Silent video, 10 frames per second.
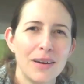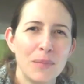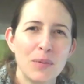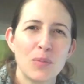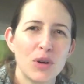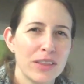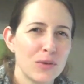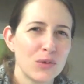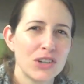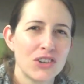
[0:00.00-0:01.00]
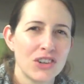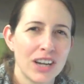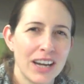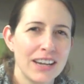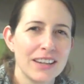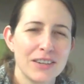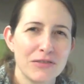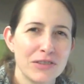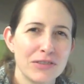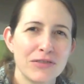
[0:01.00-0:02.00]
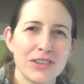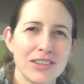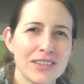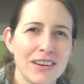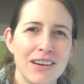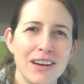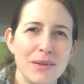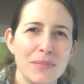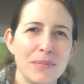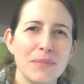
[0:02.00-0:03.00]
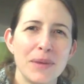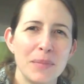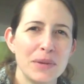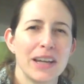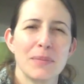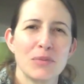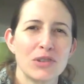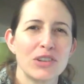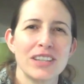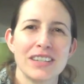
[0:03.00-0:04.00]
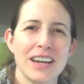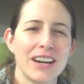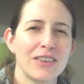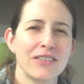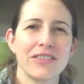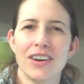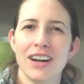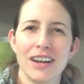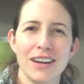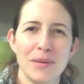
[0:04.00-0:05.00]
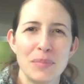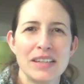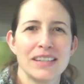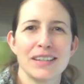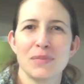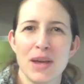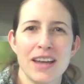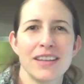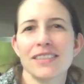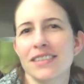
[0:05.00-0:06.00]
My brother watching Alien for the first time and being absolutely terrified and pissing his pants.